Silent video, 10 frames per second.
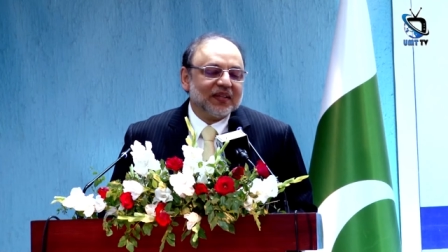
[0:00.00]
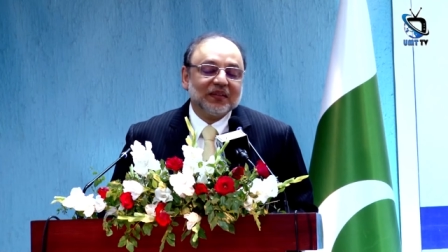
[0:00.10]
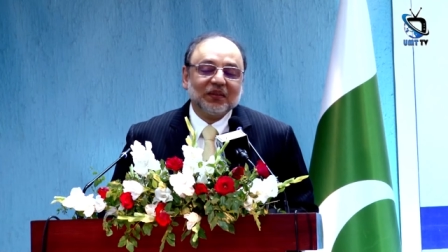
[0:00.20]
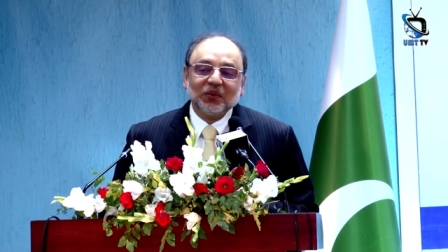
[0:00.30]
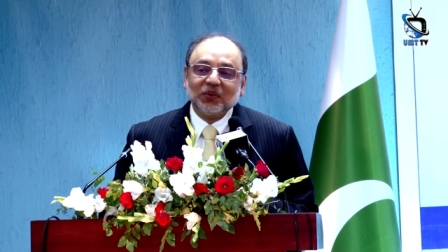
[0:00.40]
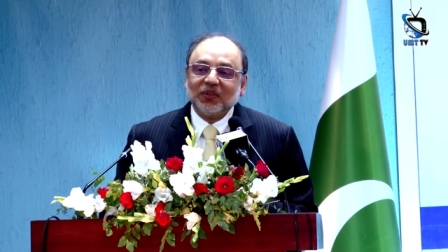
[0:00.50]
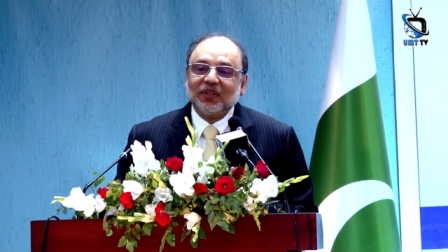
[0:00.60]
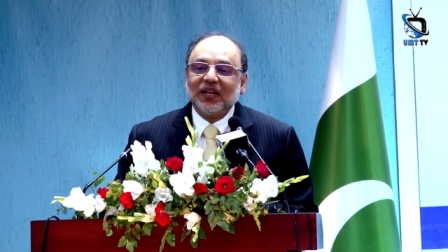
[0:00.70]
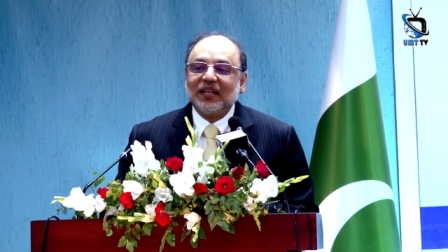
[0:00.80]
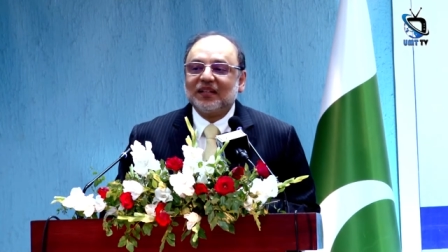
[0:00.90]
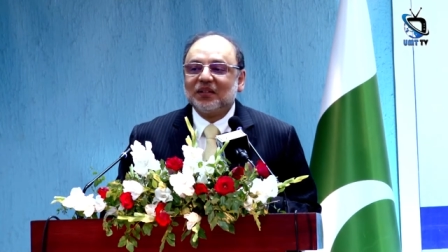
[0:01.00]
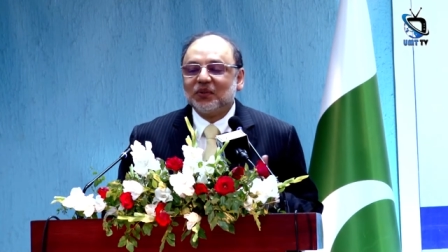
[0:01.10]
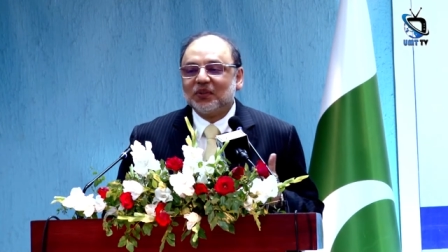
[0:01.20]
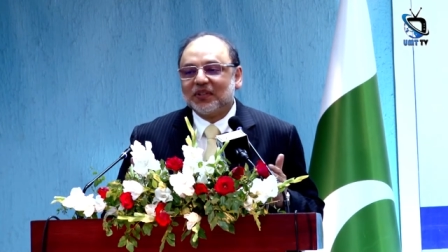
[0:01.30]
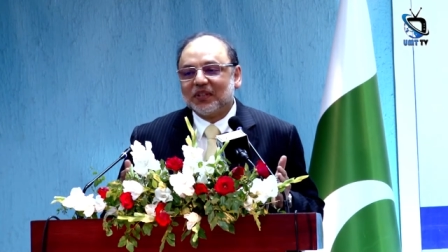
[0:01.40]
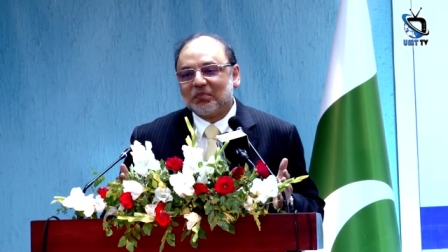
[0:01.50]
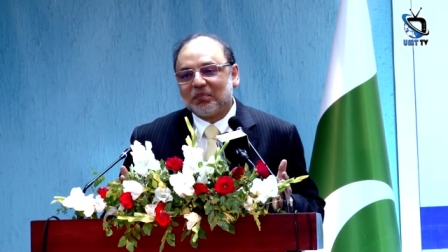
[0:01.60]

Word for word: newer and newer